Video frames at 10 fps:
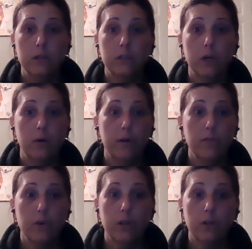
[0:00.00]
So if
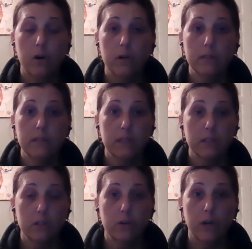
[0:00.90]
you get the call at
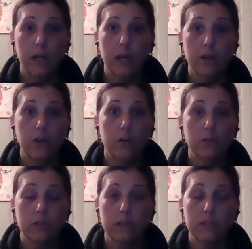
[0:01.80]
6:30 and you know
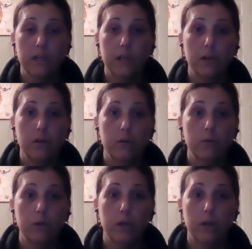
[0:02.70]
it's going to take
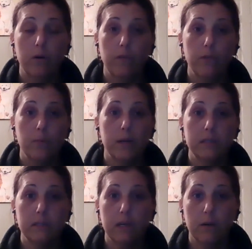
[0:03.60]
you, a few
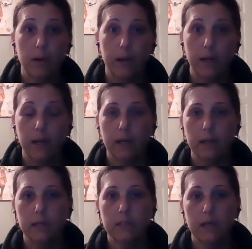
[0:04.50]
minutes to get ready and
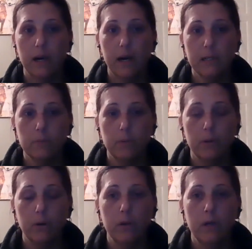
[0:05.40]
get to the
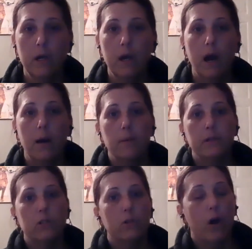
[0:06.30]
hospital,
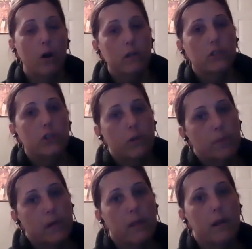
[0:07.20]
so long as you can
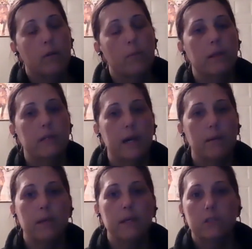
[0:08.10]
be there by the
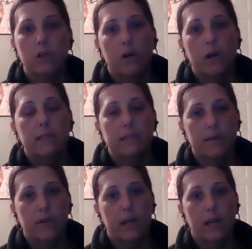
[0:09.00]
time they start at
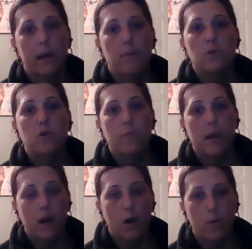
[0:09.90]
7 a.m., you
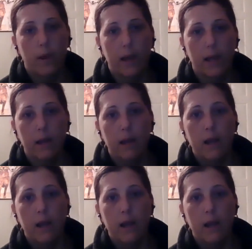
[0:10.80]
may go in.